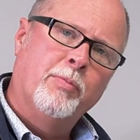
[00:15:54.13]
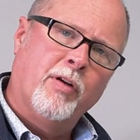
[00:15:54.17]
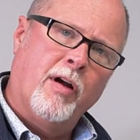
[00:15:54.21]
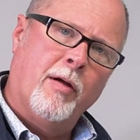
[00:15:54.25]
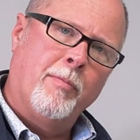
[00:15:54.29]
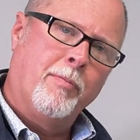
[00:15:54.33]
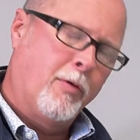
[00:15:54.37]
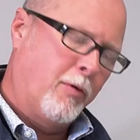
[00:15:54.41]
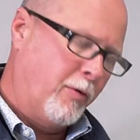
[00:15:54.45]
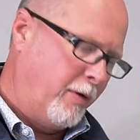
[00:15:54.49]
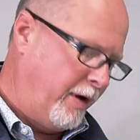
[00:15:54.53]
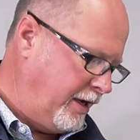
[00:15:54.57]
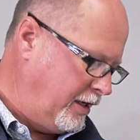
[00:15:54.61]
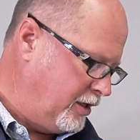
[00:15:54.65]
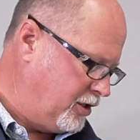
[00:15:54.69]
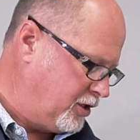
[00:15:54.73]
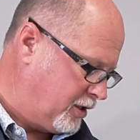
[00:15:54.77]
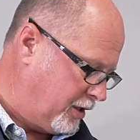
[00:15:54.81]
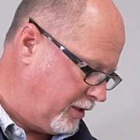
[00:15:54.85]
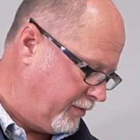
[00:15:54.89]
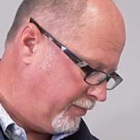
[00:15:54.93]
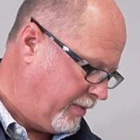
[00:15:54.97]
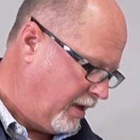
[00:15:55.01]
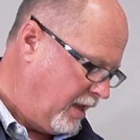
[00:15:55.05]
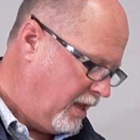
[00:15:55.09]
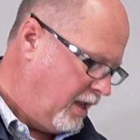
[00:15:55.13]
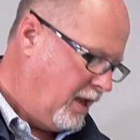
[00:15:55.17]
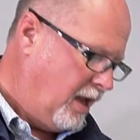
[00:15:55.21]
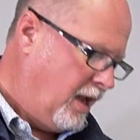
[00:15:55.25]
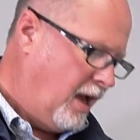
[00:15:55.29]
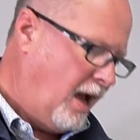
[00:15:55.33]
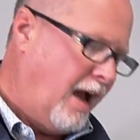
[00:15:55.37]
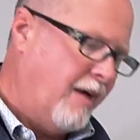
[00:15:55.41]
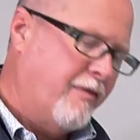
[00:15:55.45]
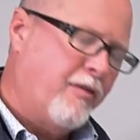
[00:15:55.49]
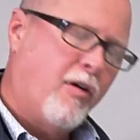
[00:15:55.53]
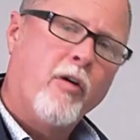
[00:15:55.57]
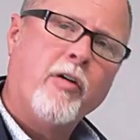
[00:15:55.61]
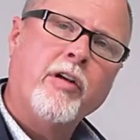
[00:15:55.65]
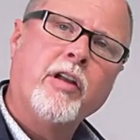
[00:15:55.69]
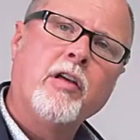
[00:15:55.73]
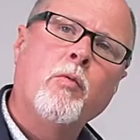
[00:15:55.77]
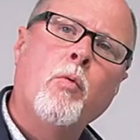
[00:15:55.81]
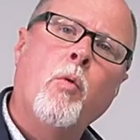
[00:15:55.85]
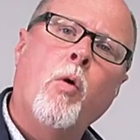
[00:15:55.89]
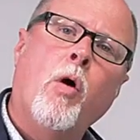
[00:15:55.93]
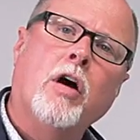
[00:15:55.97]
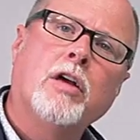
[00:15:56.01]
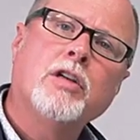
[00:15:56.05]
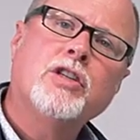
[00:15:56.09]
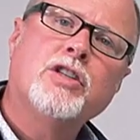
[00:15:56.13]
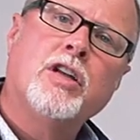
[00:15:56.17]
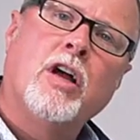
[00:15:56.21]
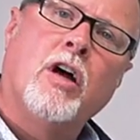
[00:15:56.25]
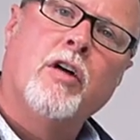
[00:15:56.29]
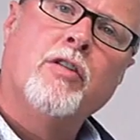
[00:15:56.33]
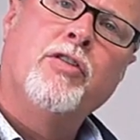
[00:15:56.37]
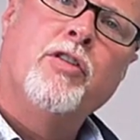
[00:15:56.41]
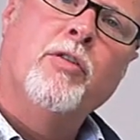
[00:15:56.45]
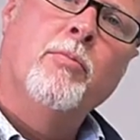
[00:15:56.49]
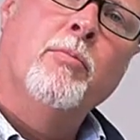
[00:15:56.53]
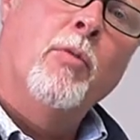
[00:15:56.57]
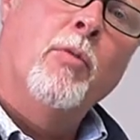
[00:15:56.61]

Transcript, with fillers: preparation. I've already washed out the